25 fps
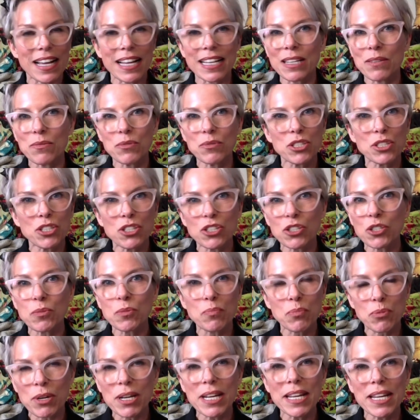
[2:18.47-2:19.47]
And yeah. It was
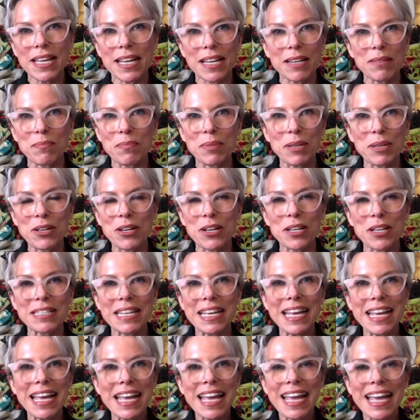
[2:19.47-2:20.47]
just brilliant because
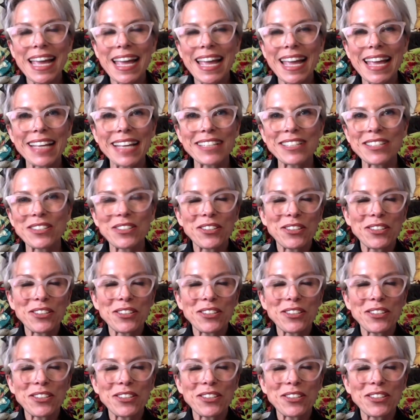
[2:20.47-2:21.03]
it's,